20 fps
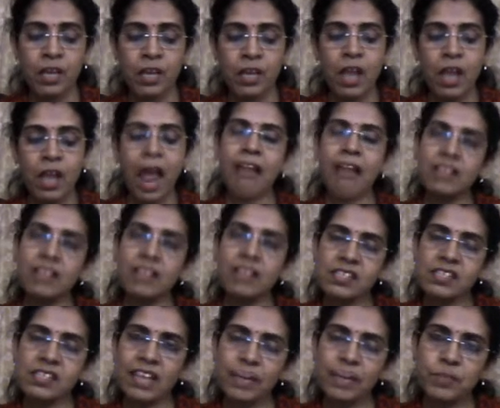At the
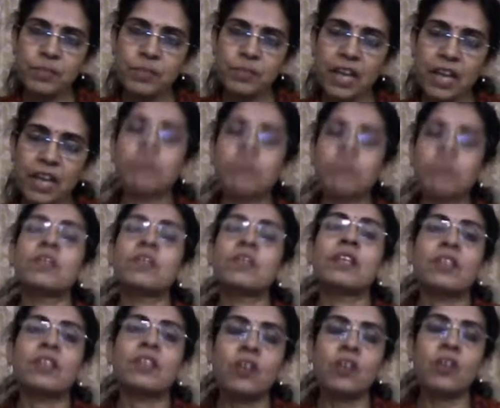same time,
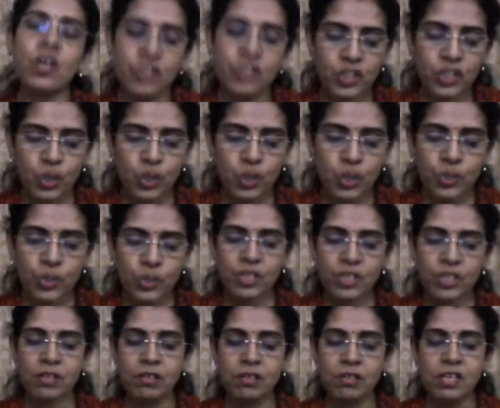the
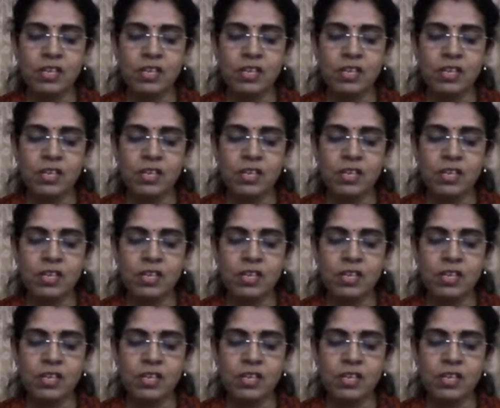Constitution